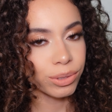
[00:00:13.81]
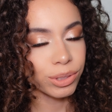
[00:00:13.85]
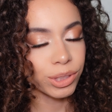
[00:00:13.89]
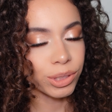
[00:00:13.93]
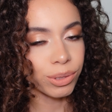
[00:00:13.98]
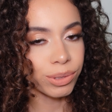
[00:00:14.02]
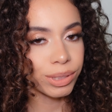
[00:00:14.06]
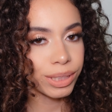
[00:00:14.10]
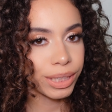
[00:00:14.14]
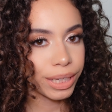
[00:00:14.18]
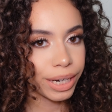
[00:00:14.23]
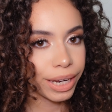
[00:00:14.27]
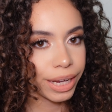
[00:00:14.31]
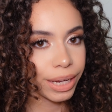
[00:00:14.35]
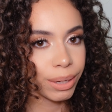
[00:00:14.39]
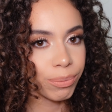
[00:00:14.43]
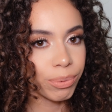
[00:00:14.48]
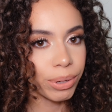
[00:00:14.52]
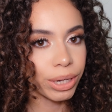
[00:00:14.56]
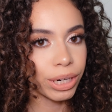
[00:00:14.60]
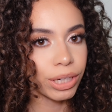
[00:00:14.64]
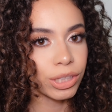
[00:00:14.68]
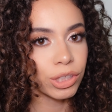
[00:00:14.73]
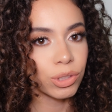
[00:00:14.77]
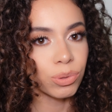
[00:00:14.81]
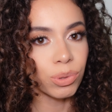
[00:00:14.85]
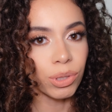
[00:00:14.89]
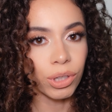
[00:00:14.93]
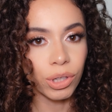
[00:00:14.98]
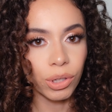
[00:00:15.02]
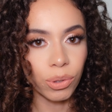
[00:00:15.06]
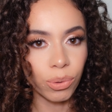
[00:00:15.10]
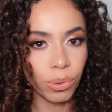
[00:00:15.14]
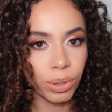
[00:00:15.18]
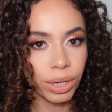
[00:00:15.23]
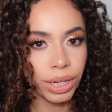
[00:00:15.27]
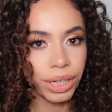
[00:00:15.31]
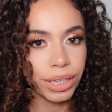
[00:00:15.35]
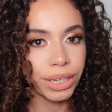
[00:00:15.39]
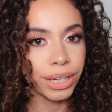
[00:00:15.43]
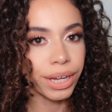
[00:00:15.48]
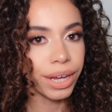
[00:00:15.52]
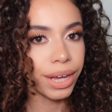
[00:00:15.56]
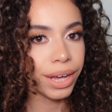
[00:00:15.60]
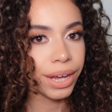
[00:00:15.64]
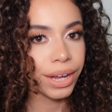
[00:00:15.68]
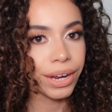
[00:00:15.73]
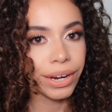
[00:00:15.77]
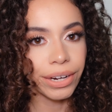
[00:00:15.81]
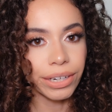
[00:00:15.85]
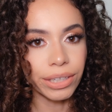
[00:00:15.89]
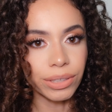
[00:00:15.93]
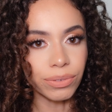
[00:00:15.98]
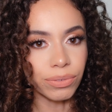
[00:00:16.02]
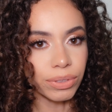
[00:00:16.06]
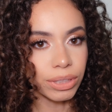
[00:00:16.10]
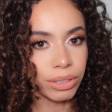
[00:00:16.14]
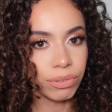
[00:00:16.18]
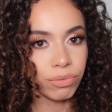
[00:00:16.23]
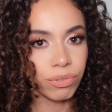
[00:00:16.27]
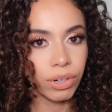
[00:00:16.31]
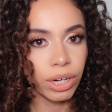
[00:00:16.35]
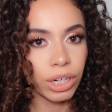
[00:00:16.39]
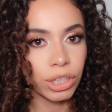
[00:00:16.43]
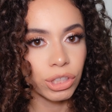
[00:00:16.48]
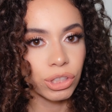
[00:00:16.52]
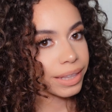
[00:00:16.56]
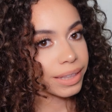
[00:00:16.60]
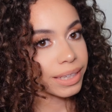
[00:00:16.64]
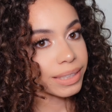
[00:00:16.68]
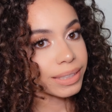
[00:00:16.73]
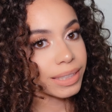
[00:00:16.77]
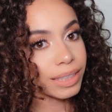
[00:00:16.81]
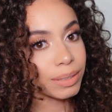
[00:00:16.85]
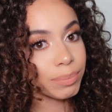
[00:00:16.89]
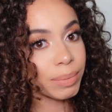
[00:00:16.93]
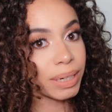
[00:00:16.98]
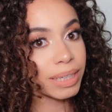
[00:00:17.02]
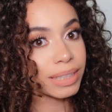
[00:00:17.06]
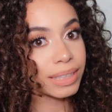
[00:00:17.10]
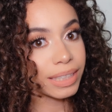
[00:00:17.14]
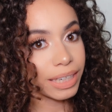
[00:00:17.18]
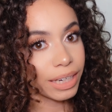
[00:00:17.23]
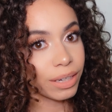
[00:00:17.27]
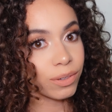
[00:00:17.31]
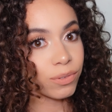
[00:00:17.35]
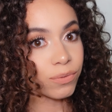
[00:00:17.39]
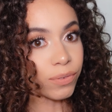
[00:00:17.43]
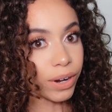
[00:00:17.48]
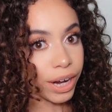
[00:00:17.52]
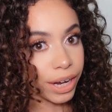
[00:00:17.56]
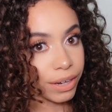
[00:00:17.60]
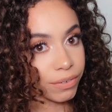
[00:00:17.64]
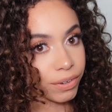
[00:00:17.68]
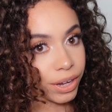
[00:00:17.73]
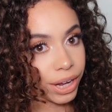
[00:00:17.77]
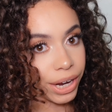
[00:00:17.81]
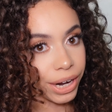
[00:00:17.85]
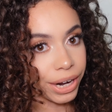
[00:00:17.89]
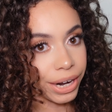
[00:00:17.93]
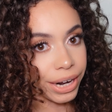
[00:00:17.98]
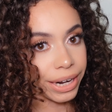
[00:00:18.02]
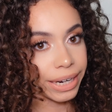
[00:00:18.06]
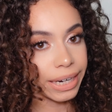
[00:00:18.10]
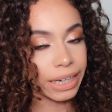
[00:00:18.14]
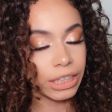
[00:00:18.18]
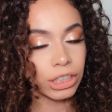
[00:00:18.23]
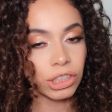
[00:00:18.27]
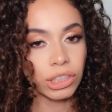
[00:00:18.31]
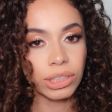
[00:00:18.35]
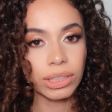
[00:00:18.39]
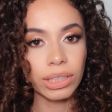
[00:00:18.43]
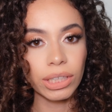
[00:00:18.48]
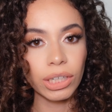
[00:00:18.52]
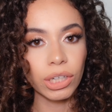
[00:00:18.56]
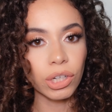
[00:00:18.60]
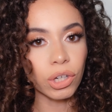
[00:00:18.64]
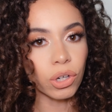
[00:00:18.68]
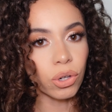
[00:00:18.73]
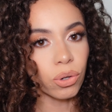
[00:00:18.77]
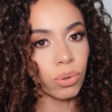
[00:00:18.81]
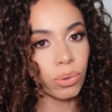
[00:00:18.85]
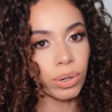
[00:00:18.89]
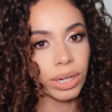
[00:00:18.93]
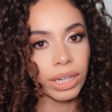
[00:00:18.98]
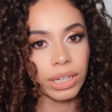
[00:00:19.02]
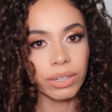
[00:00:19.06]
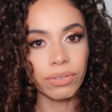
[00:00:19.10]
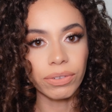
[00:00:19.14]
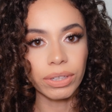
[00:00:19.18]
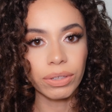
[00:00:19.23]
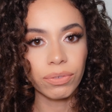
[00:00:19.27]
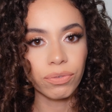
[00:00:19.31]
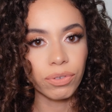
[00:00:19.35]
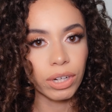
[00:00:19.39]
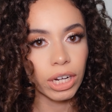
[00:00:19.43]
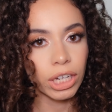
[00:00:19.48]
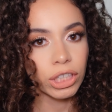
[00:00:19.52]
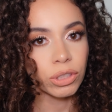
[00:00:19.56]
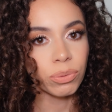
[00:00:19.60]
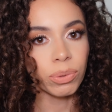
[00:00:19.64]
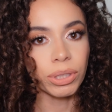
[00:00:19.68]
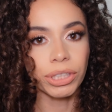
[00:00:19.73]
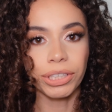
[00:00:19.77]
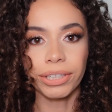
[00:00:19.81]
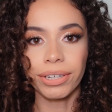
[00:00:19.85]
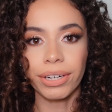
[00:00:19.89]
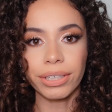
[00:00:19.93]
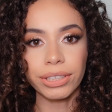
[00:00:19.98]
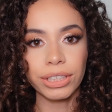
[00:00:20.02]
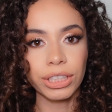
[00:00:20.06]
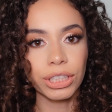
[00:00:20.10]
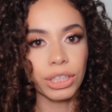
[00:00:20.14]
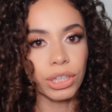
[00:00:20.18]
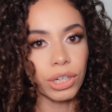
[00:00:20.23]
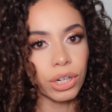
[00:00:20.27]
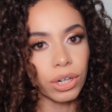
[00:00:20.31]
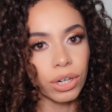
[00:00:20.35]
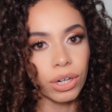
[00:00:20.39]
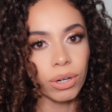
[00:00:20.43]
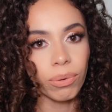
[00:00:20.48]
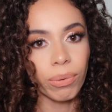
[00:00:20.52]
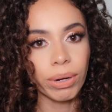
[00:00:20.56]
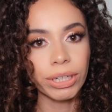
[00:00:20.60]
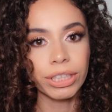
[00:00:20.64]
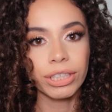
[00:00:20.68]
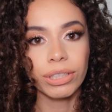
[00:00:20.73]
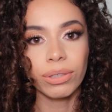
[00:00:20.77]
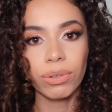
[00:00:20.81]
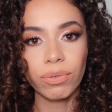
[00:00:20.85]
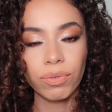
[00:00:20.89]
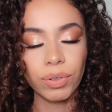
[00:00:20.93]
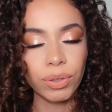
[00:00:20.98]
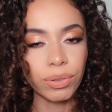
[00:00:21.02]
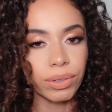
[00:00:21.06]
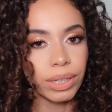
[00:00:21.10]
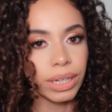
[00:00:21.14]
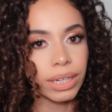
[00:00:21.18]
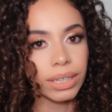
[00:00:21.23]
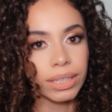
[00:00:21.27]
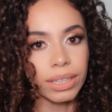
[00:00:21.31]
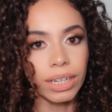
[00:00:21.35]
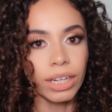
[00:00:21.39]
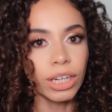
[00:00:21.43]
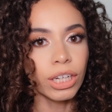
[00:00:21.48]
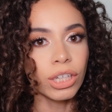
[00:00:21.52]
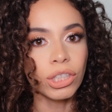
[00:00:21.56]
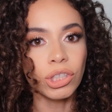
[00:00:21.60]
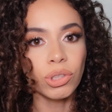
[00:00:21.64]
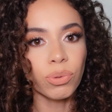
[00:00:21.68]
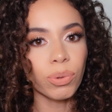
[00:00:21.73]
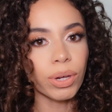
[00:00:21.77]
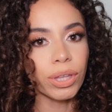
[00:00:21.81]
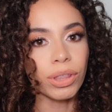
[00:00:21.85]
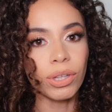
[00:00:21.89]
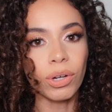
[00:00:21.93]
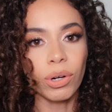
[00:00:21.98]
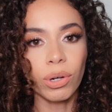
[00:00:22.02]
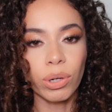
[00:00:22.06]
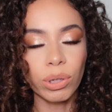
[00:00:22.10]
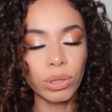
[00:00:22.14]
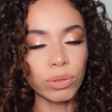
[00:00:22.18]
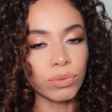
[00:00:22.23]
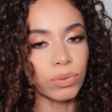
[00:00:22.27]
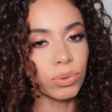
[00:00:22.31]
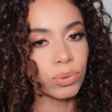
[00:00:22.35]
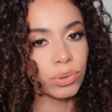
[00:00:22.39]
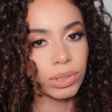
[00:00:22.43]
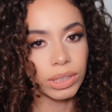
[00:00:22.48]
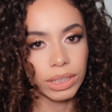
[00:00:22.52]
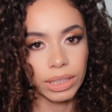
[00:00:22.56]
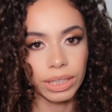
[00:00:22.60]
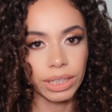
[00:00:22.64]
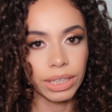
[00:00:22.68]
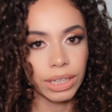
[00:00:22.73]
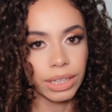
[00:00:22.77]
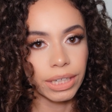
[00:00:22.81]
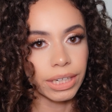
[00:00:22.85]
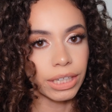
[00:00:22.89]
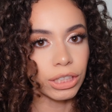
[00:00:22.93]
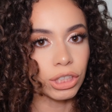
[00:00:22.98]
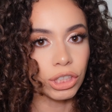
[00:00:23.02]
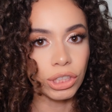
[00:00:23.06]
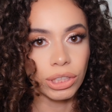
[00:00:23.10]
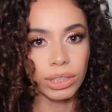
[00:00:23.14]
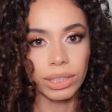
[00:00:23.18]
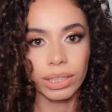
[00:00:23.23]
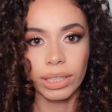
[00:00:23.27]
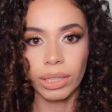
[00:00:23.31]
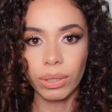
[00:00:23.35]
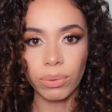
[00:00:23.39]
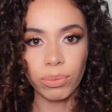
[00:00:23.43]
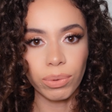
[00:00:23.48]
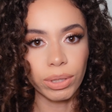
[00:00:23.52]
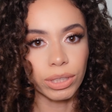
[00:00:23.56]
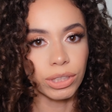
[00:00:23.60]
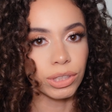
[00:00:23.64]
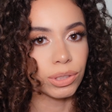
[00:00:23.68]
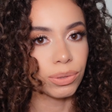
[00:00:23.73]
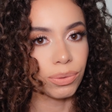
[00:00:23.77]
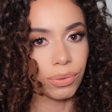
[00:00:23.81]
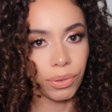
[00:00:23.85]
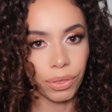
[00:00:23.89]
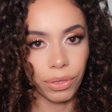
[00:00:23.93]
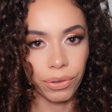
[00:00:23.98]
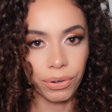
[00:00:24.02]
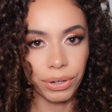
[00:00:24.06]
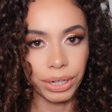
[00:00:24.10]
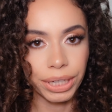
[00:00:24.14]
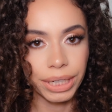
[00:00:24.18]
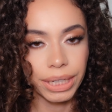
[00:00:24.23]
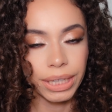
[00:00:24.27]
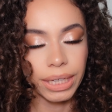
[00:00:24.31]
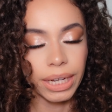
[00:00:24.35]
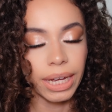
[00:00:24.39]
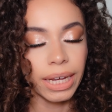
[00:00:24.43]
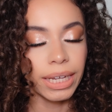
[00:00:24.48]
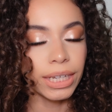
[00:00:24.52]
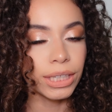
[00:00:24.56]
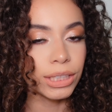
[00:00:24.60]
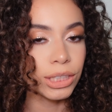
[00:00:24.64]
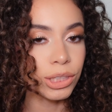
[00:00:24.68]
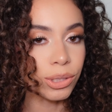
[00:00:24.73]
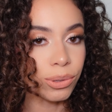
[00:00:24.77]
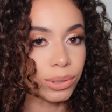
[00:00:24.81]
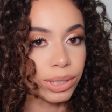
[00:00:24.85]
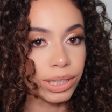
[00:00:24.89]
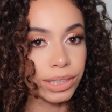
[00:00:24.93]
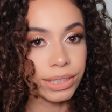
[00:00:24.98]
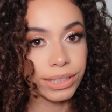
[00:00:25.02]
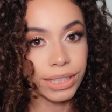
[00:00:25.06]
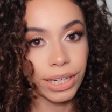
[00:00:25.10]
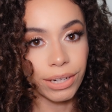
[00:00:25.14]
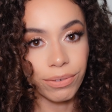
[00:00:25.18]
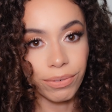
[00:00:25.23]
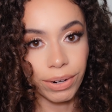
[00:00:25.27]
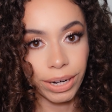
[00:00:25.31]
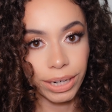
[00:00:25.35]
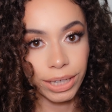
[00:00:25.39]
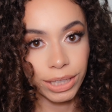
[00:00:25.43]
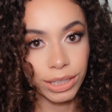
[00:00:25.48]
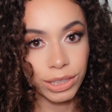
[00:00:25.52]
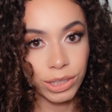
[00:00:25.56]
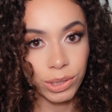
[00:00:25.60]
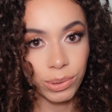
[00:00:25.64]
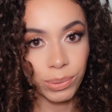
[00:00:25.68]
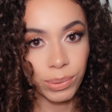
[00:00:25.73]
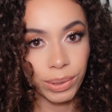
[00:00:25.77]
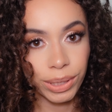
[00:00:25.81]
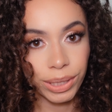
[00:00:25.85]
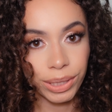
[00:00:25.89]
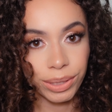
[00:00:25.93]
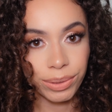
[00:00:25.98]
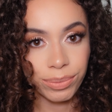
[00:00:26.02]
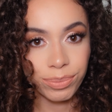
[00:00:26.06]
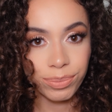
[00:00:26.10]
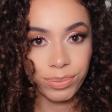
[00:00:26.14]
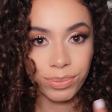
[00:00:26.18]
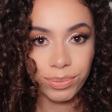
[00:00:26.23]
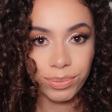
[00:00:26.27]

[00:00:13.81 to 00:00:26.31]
So today we're gonna do a quick hair refresh. This is my day 5 hair, and I just did a quick refresh when you're on the go, when you don't feel like doing the whole routine. I just did it 1 2 3. So let's get right into it.